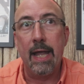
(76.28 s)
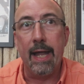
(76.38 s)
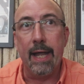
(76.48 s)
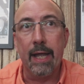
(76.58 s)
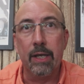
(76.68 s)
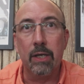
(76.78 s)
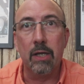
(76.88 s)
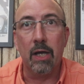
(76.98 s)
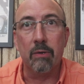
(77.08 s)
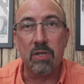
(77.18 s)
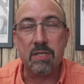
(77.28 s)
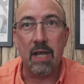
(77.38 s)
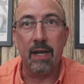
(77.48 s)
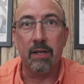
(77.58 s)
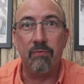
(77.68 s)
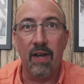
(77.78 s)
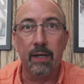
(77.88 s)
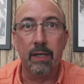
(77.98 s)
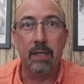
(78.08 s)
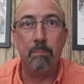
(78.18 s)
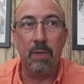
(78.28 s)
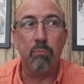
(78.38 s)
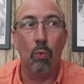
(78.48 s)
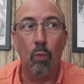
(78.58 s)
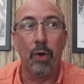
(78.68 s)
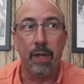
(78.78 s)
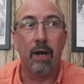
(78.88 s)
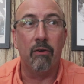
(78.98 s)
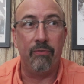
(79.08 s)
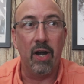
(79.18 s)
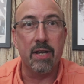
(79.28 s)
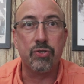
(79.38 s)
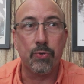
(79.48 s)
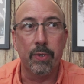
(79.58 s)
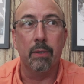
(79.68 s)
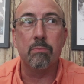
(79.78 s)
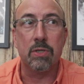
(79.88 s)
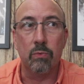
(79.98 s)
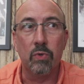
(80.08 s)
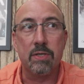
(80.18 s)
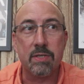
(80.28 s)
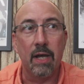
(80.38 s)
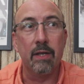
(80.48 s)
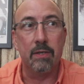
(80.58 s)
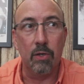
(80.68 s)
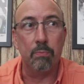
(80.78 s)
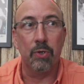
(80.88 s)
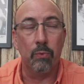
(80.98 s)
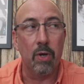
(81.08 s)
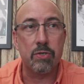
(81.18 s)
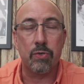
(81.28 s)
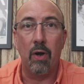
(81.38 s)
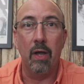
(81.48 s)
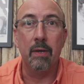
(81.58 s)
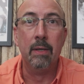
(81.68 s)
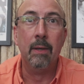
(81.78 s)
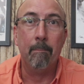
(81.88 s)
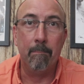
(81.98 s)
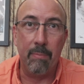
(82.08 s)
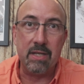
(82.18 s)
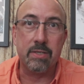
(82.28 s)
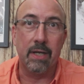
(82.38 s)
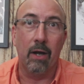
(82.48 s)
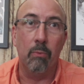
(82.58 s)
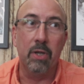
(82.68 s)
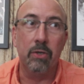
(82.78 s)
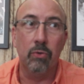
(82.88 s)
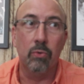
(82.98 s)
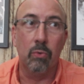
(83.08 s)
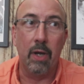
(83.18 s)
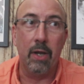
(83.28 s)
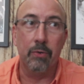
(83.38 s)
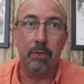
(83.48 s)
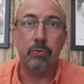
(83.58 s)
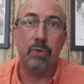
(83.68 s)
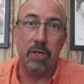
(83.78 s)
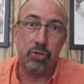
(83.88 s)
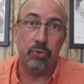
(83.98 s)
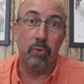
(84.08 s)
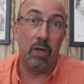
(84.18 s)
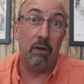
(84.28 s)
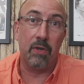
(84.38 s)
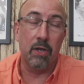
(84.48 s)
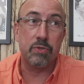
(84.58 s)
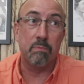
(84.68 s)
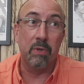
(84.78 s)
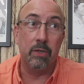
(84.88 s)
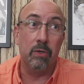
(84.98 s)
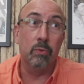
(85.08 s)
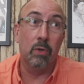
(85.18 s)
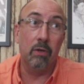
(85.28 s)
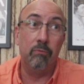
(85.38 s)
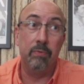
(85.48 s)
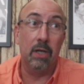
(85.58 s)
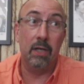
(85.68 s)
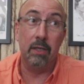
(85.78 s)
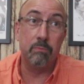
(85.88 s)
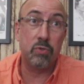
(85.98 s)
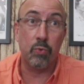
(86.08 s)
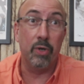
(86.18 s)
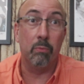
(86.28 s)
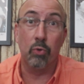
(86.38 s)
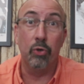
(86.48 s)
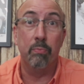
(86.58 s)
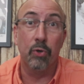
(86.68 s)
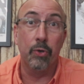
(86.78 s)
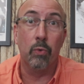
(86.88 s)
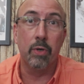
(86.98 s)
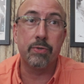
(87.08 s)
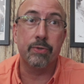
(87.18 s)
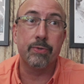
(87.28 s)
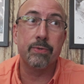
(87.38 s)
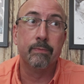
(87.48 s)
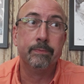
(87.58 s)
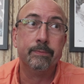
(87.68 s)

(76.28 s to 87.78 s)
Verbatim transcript: and decided finally people wanted our fried shrimp, so we decided to open a restaurant basing our menu around a traditional Gulf Coast menu of shrimp, grouper, and oysters.